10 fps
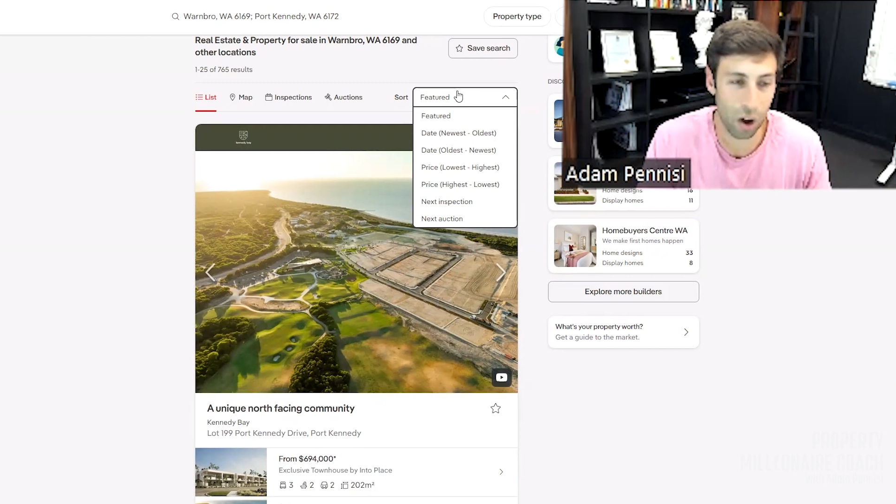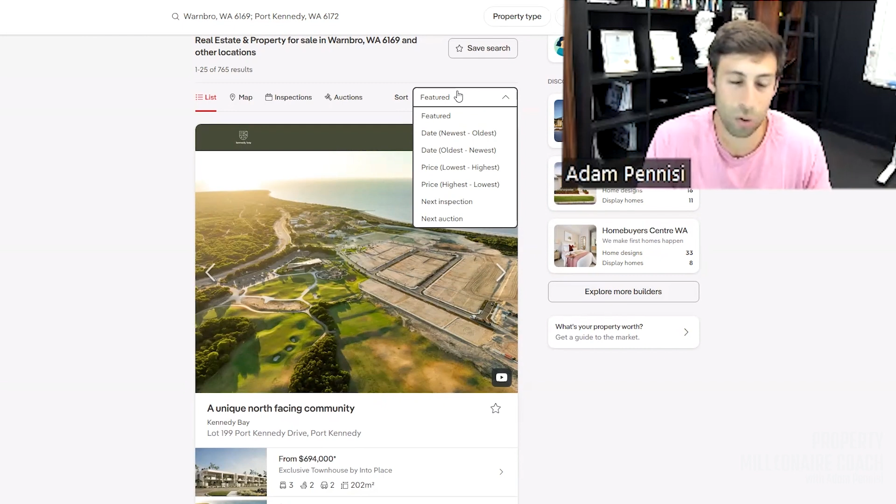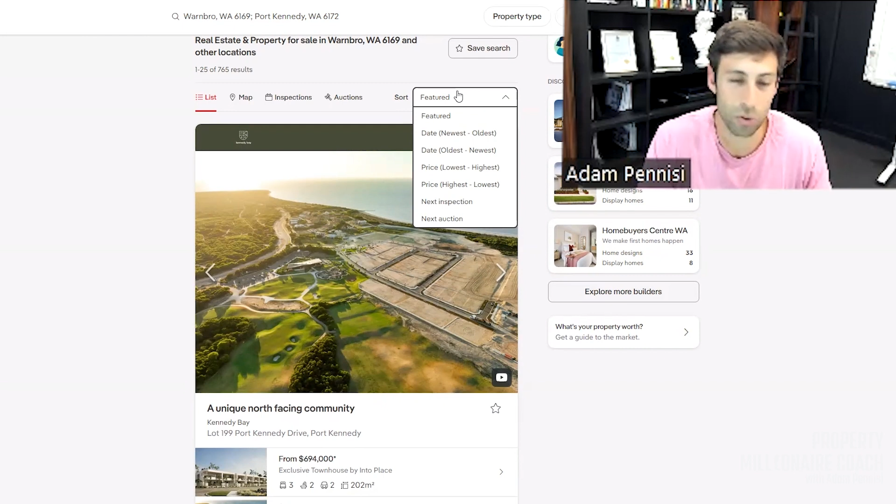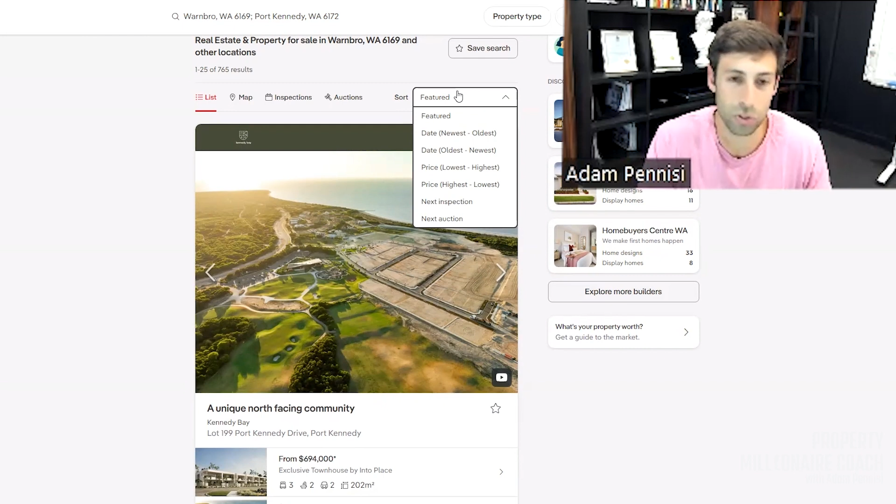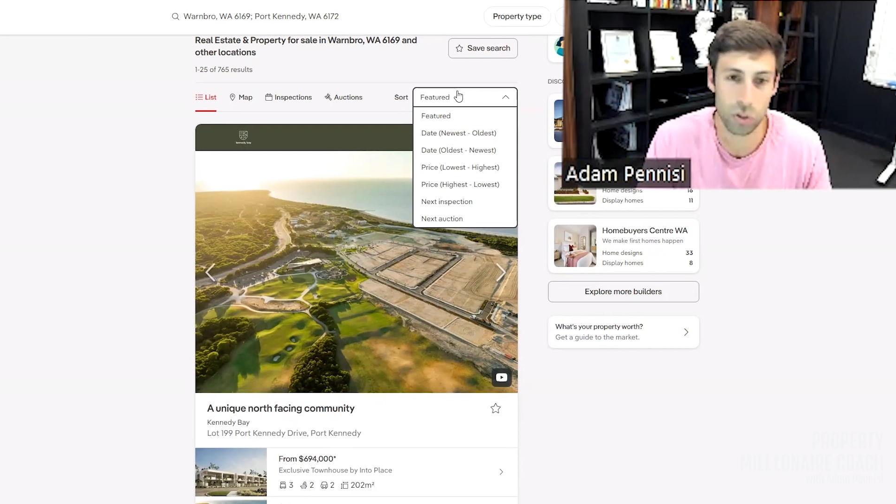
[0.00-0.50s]

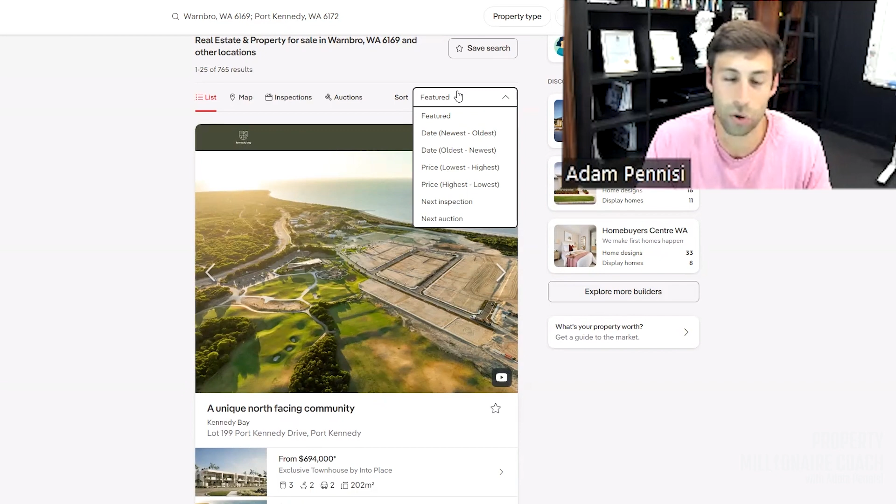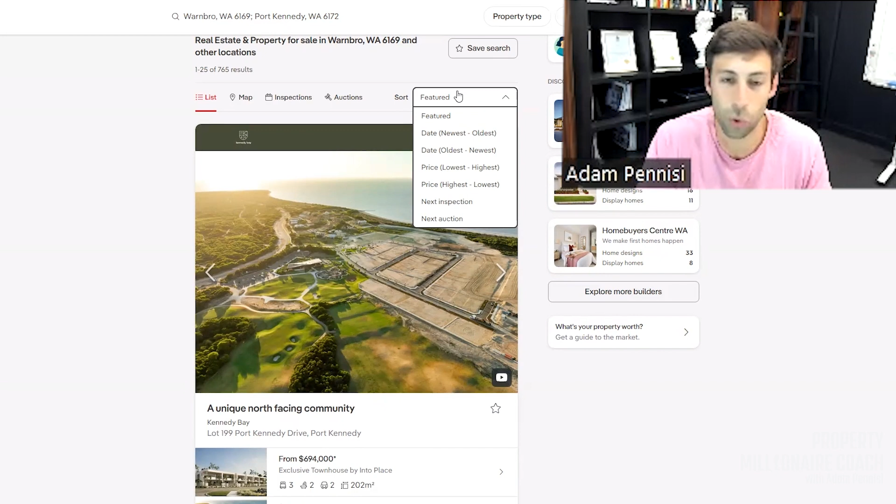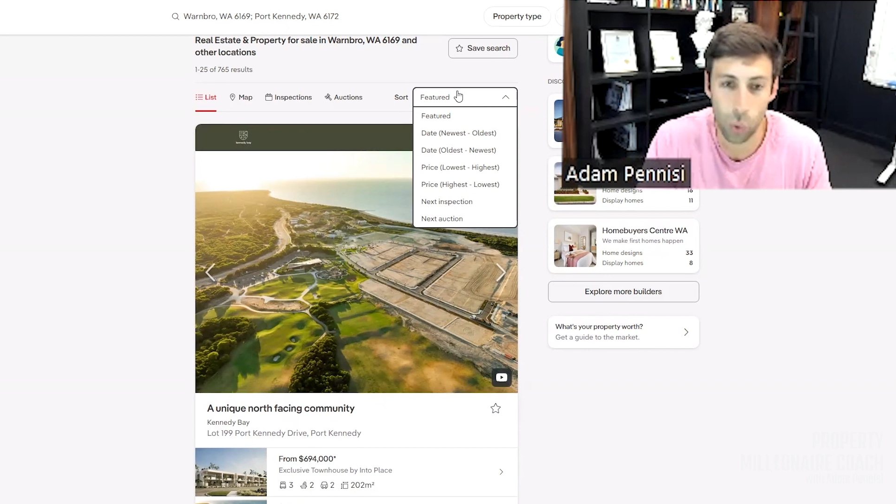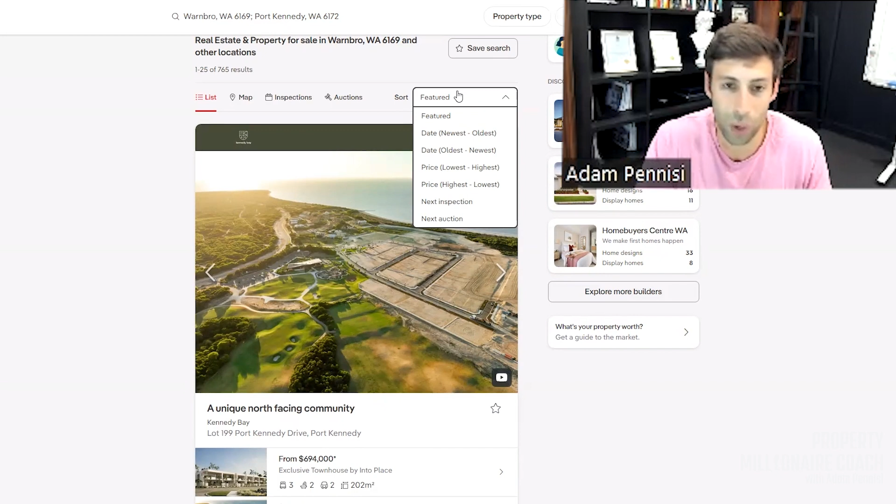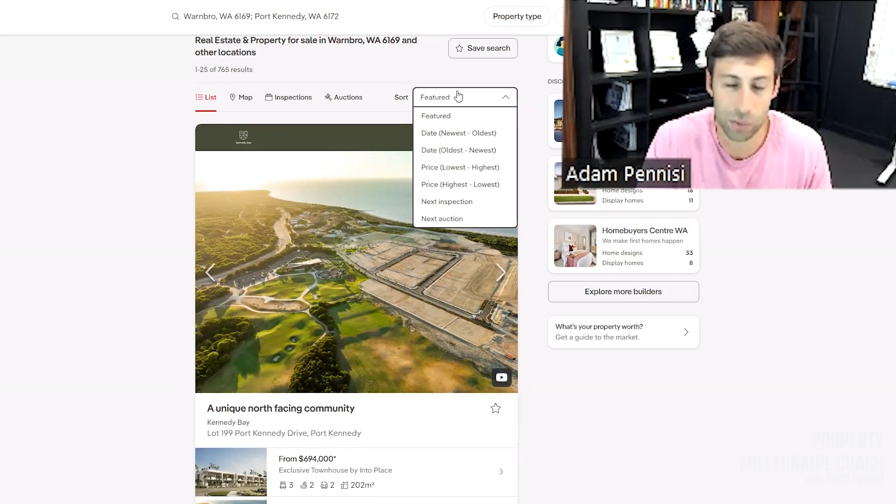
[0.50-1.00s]
Owners don't
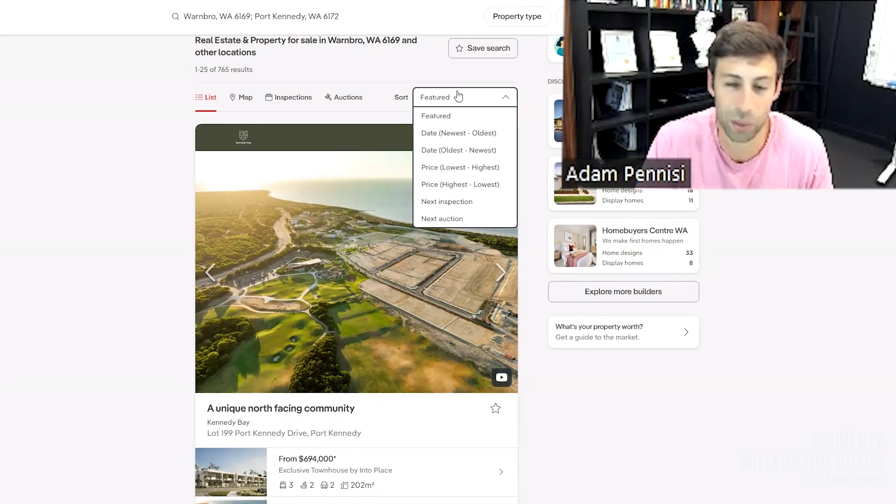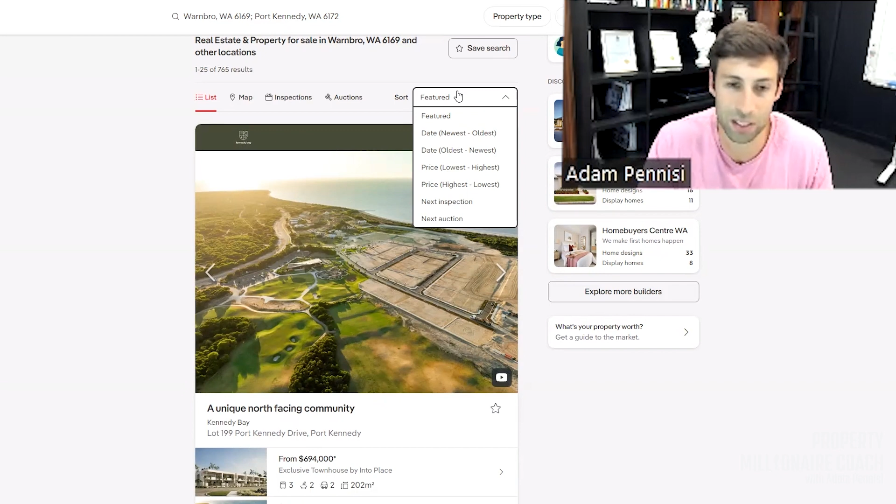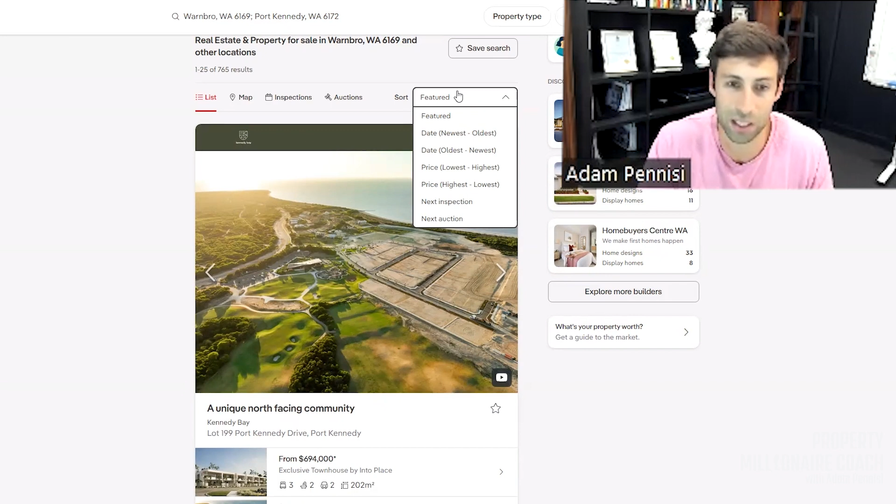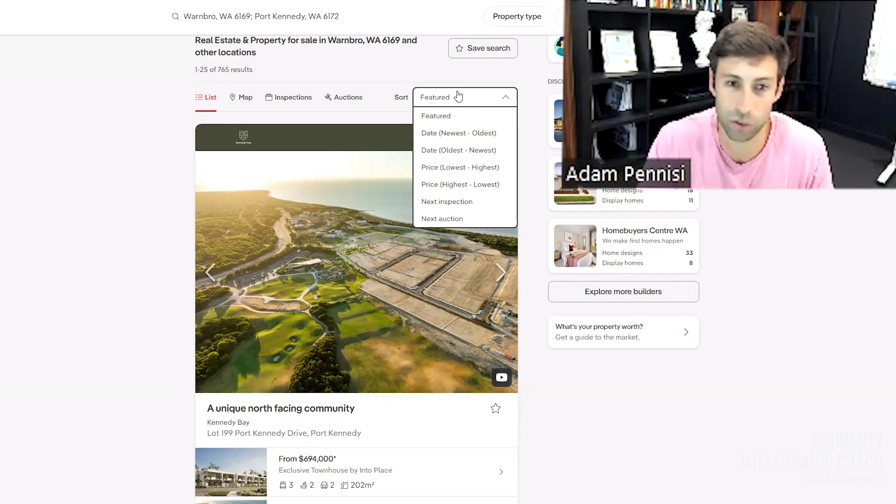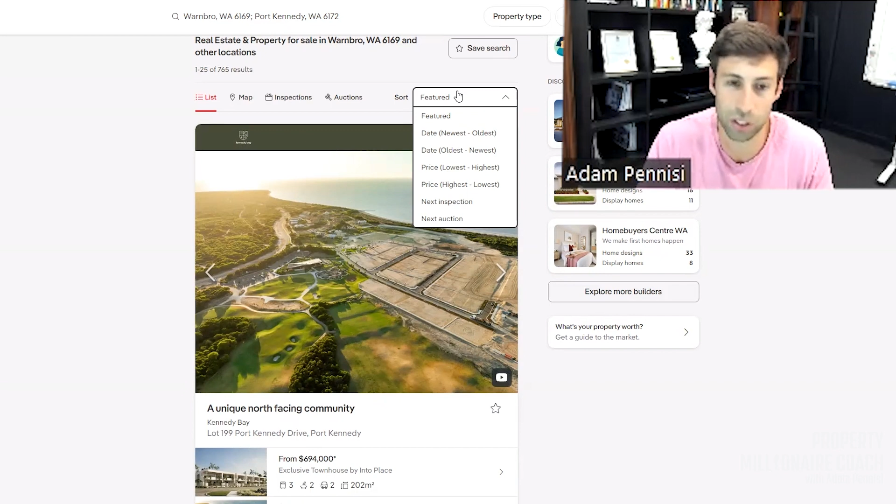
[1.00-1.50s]
always want to
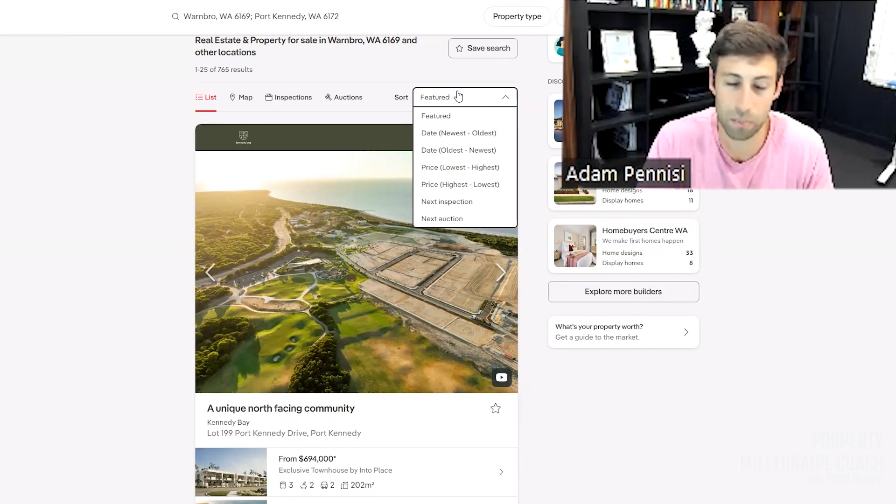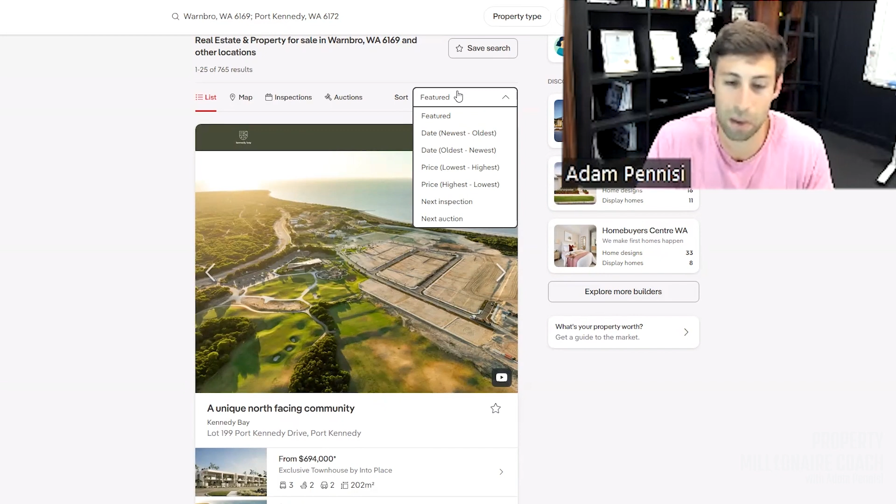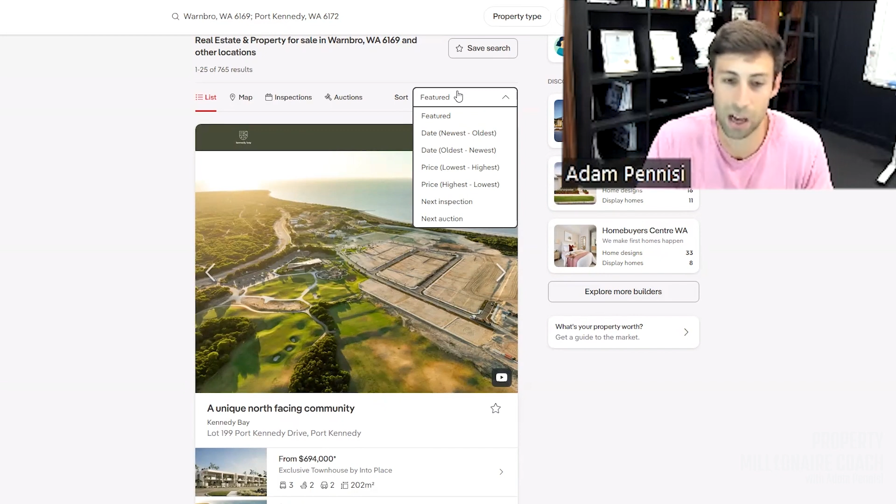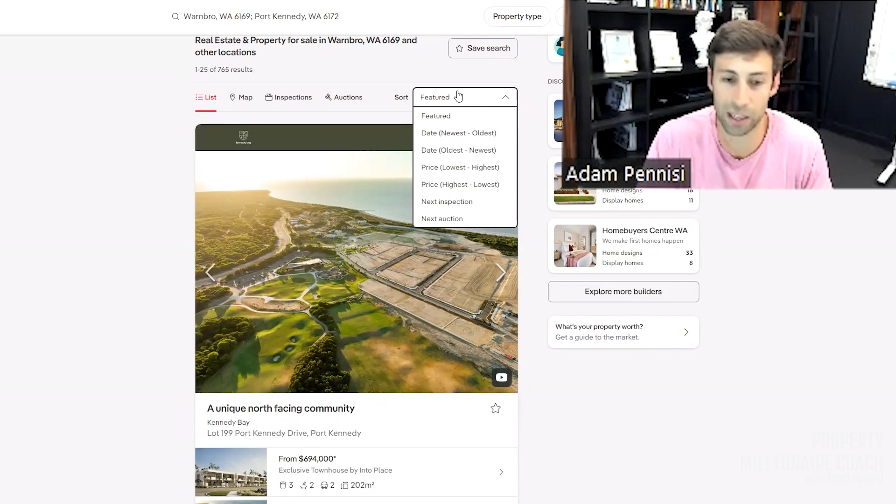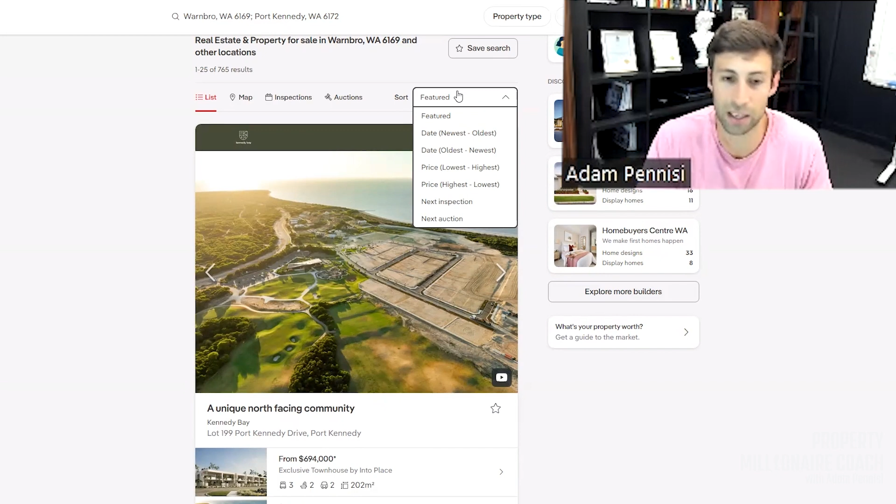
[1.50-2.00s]
sell to the
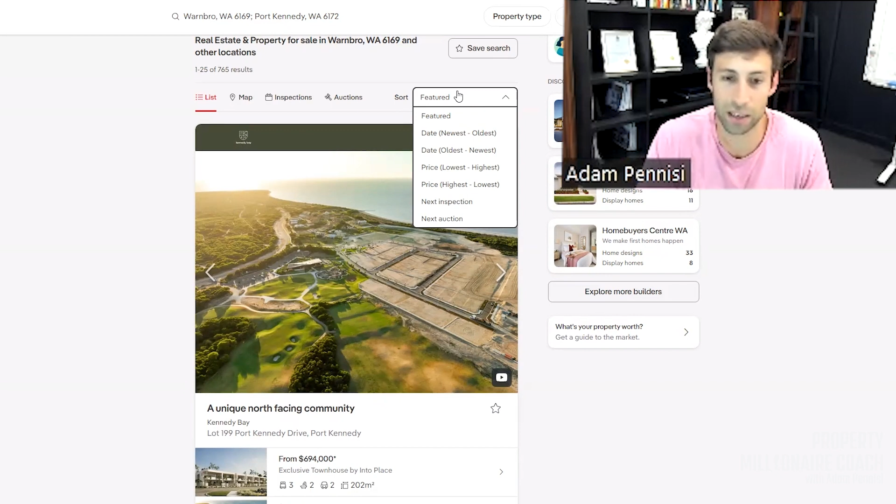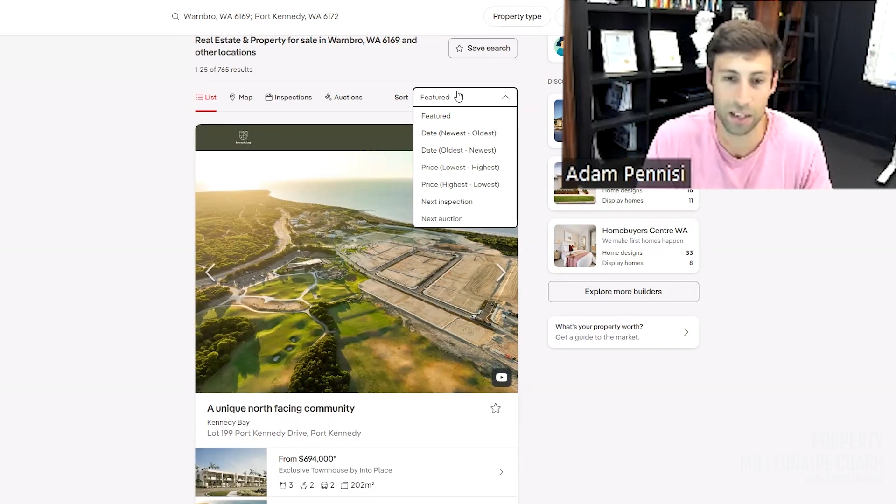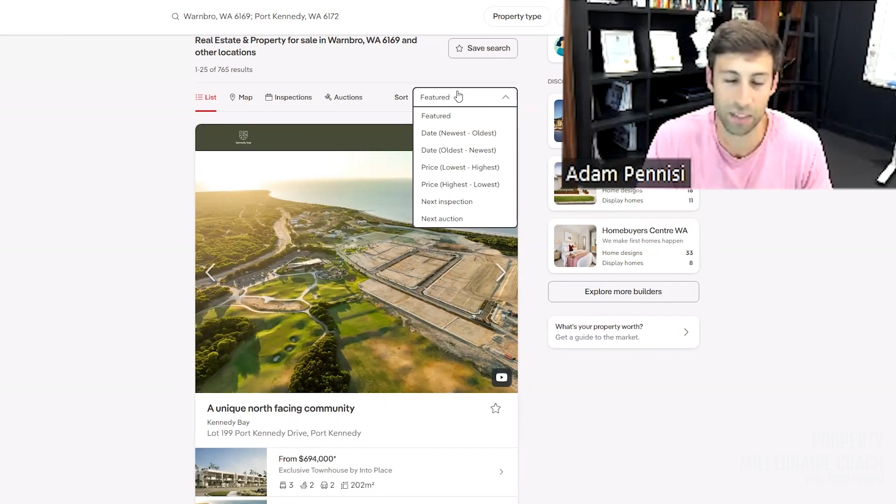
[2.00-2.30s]
market.